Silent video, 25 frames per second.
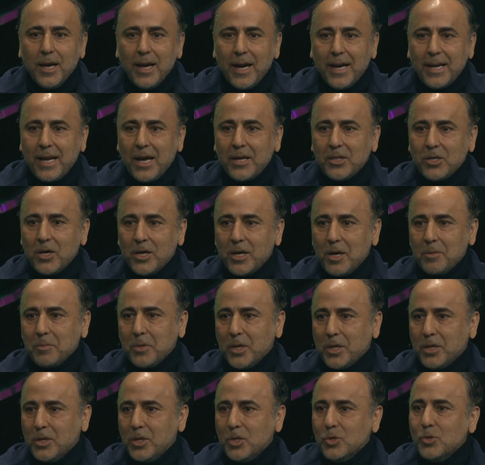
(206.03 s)
and I thought I'm
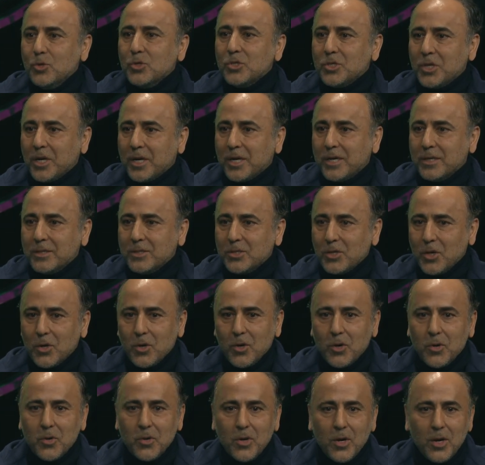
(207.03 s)
going to lose her.
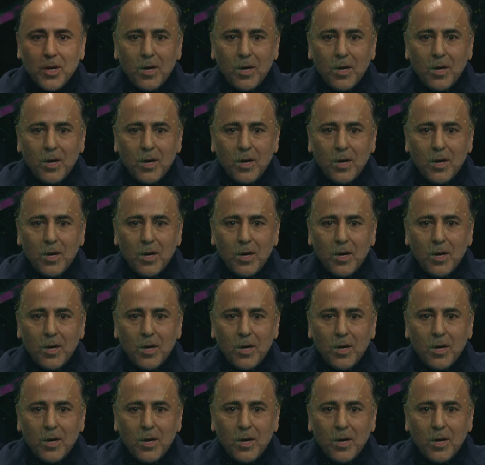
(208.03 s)
So